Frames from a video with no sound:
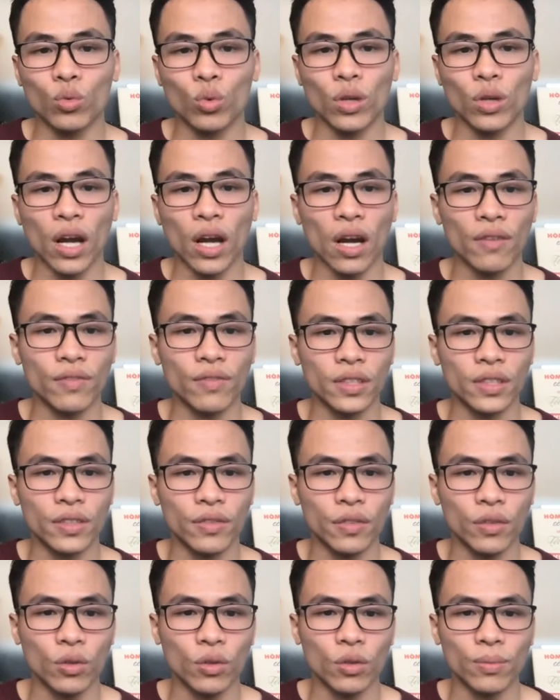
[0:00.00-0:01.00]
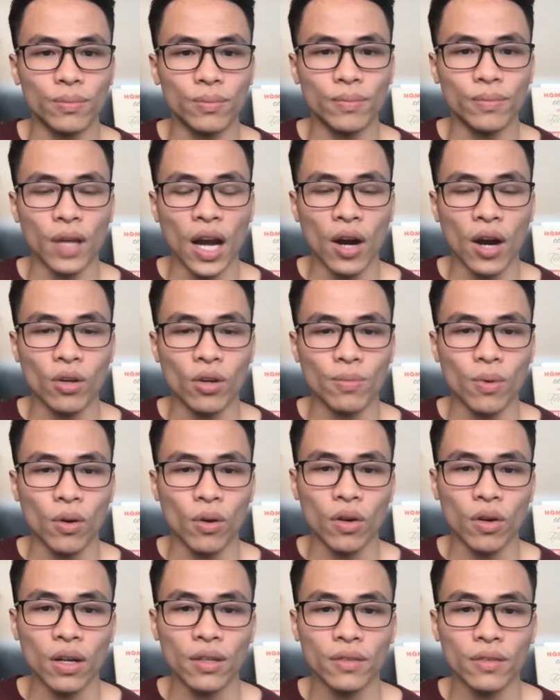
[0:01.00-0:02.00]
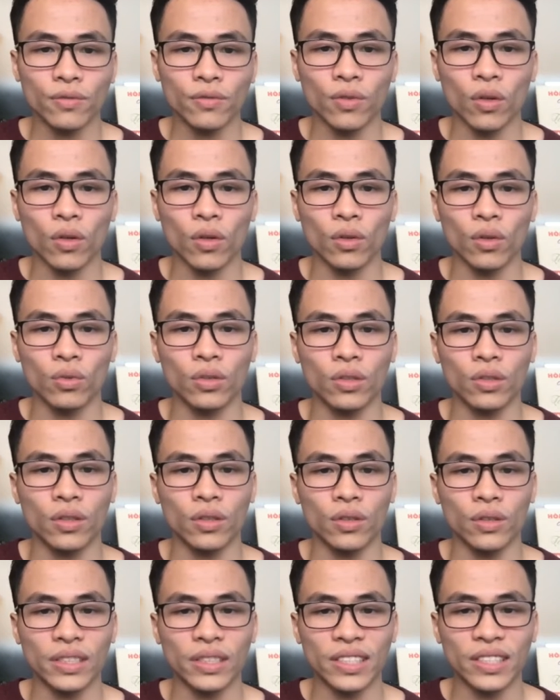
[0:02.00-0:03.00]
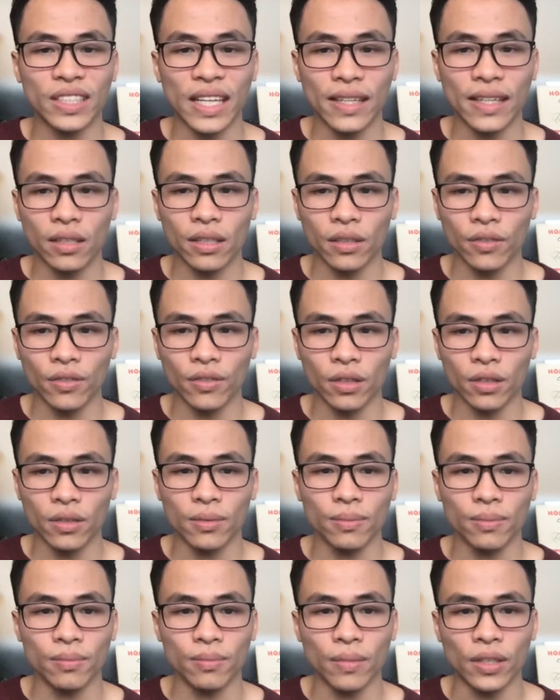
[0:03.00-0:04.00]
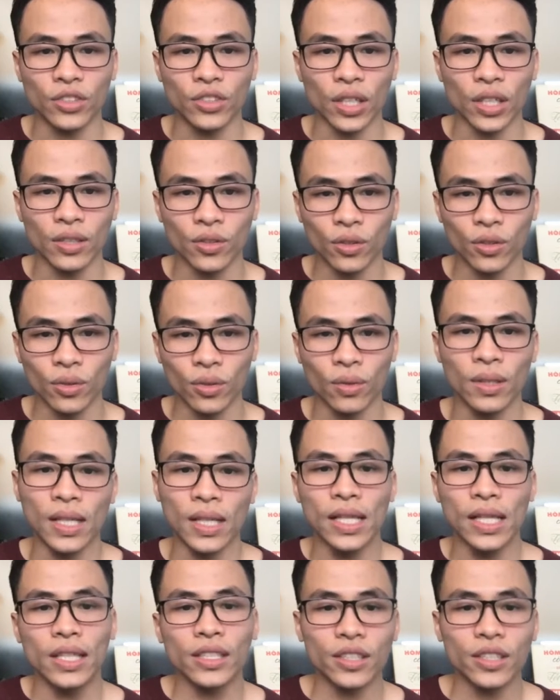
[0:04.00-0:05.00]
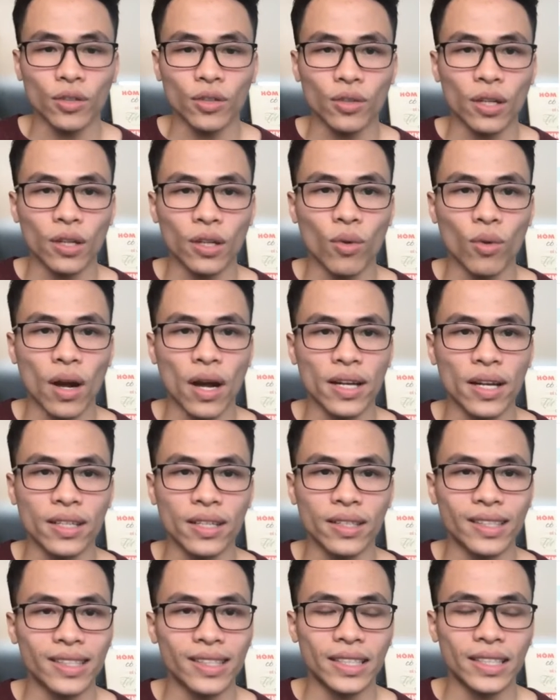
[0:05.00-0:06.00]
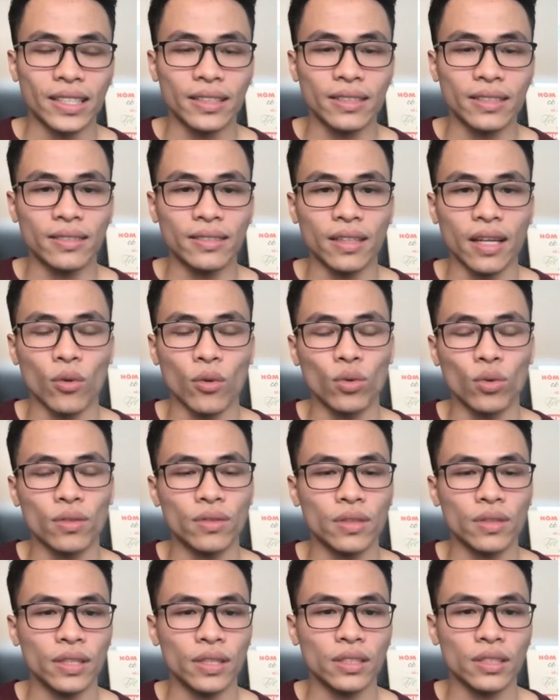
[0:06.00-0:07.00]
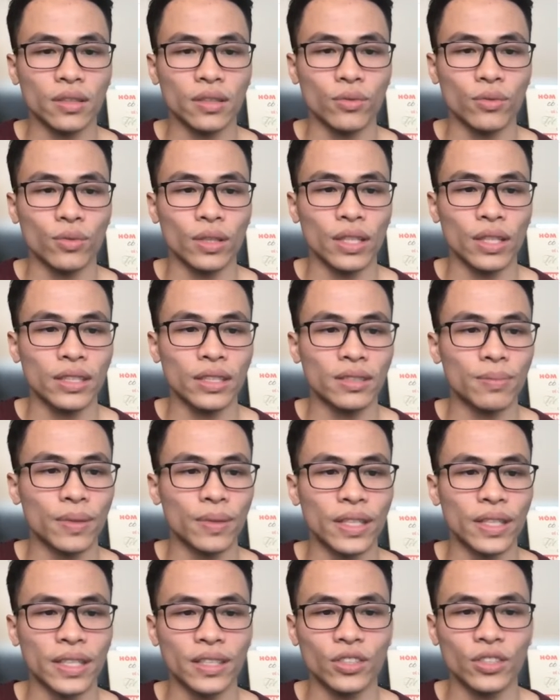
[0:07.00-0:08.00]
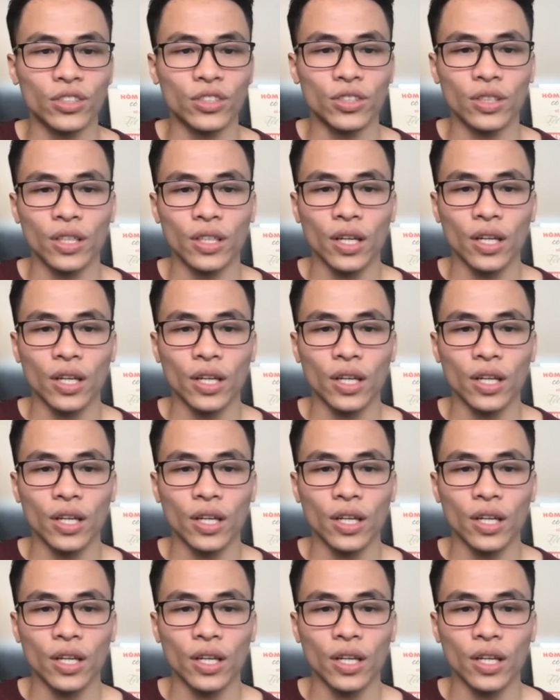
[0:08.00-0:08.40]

have developed our product follow the coding standard of Magento. So that's why in with this release package,